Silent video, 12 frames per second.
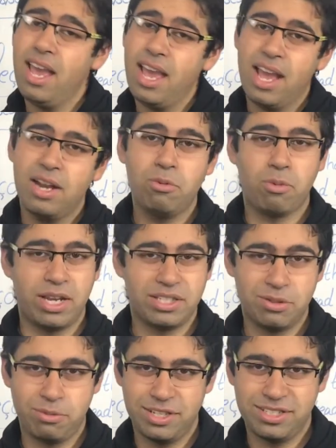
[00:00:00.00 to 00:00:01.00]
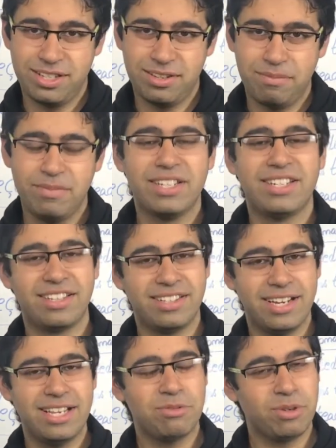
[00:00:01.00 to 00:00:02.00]
and vice versa.
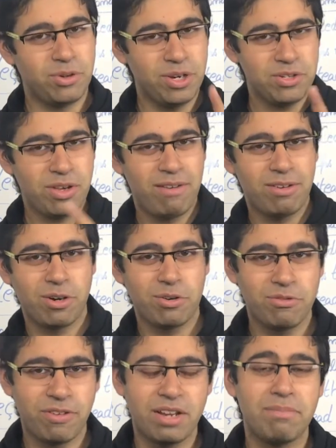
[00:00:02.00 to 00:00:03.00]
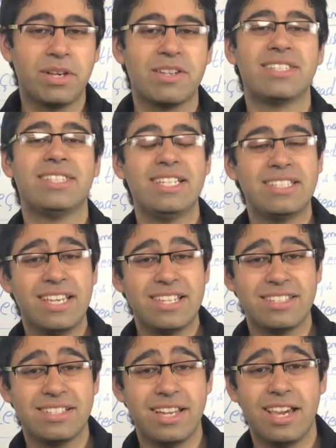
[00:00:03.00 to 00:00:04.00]
Nonetheless, we're going to have a lot of fun because this is
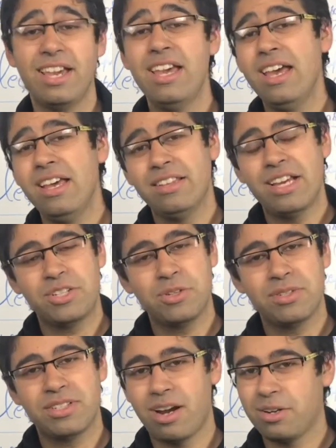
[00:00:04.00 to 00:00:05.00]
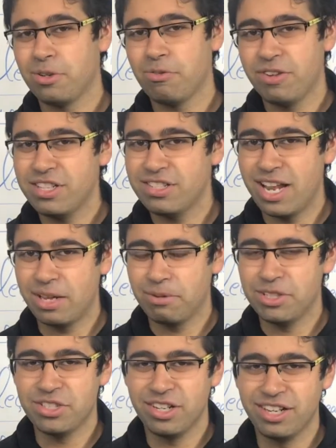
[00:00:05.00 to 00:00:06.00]
the day that you start your French
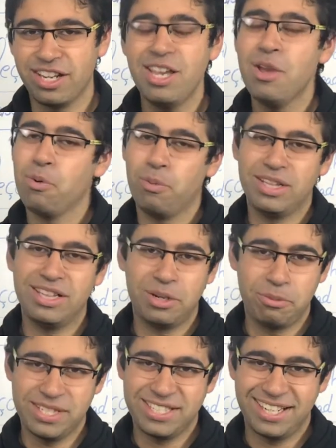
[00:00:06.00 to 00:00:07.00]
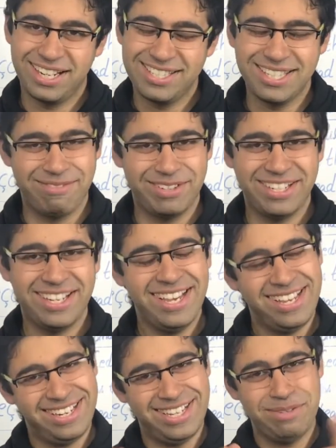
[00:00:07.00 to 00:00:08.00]
language journey with Linguistica 7.
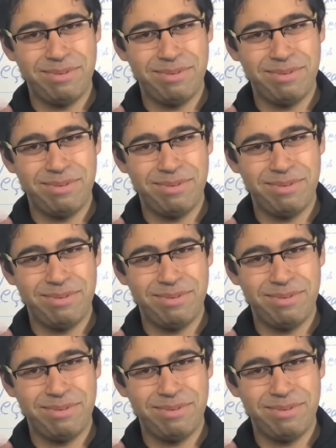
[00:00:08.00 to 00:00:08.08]
Let's